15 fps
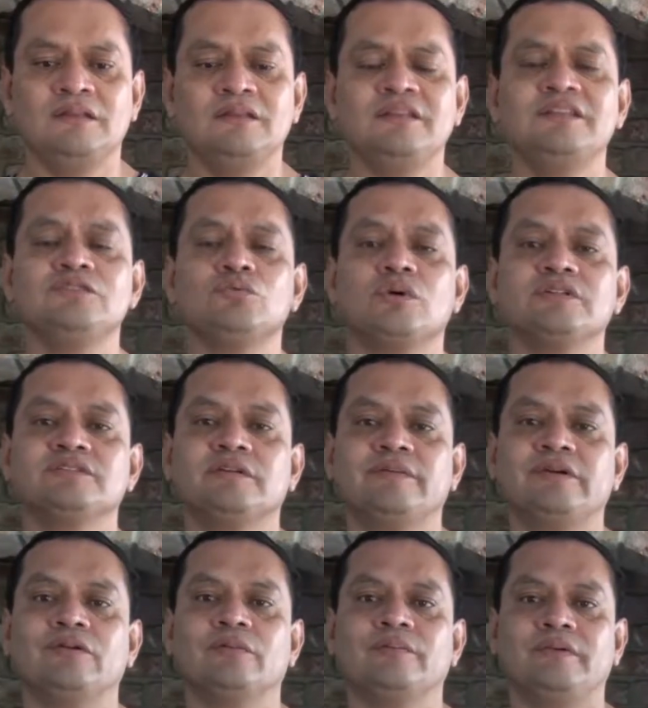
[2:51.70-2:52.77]
This was
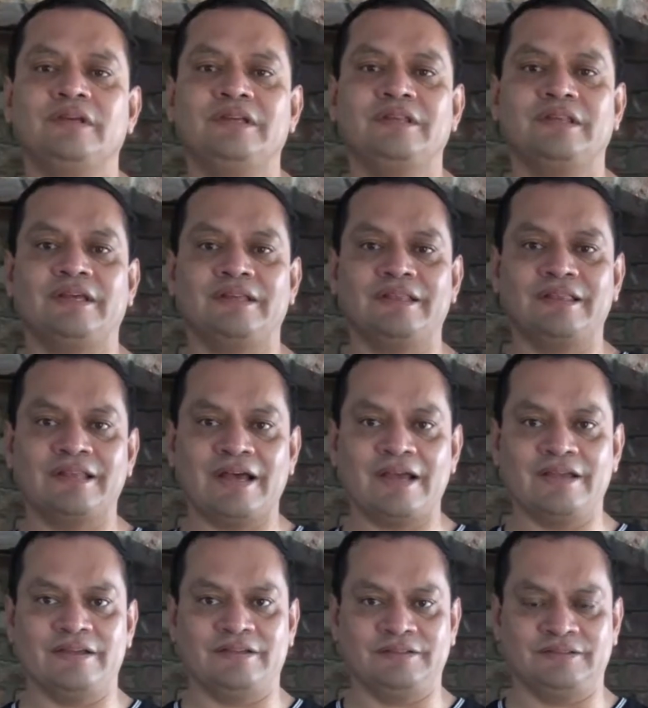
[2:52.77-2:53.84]
developed in the
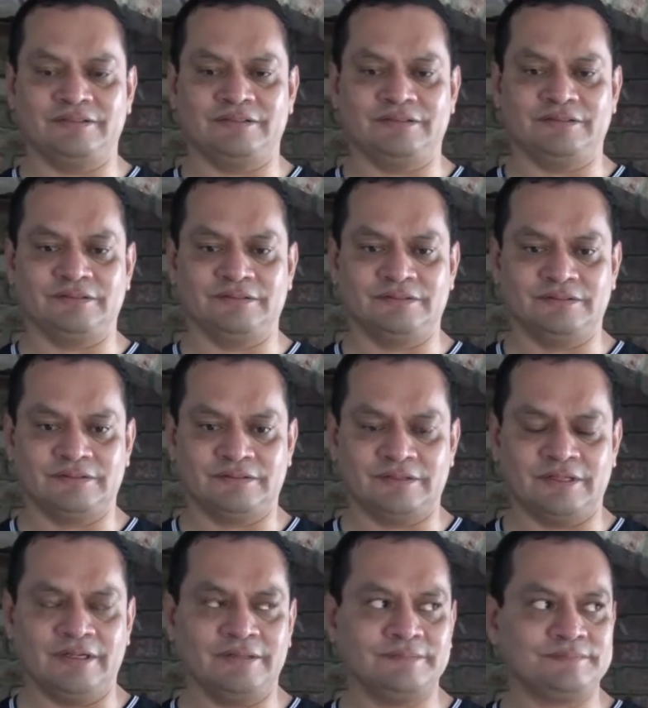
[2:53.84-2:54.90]
90s,
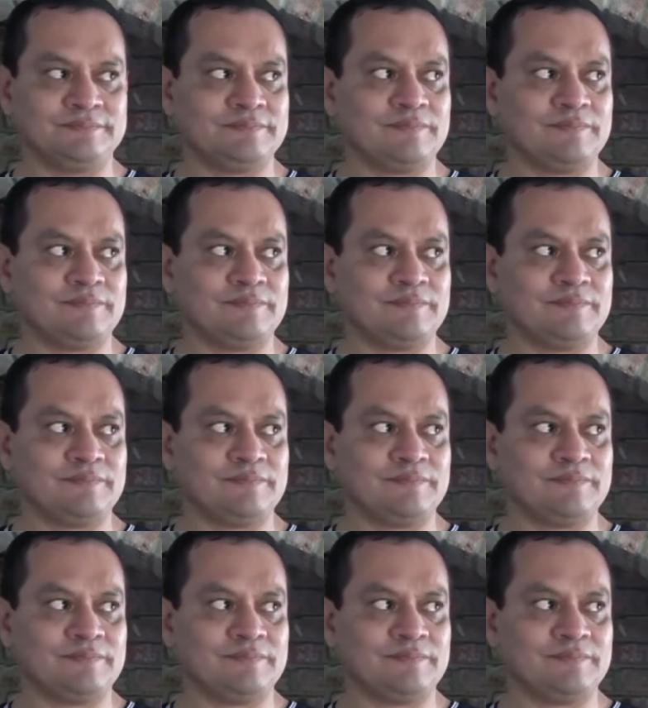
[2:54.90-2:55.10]
right?